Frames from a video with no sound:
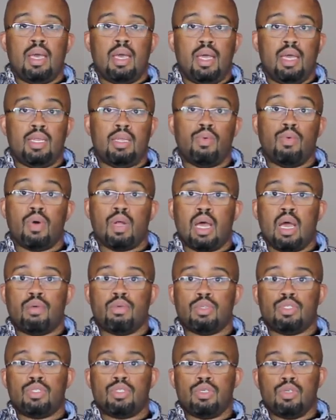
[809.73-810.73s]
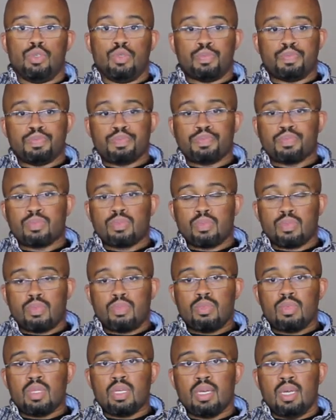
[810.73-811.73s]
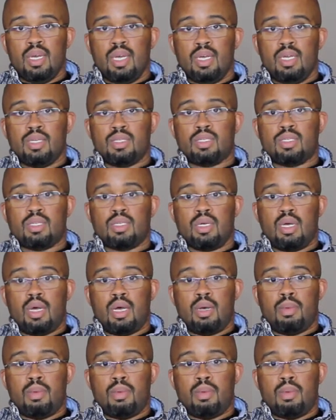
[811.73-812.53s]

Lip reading: And then what I would do is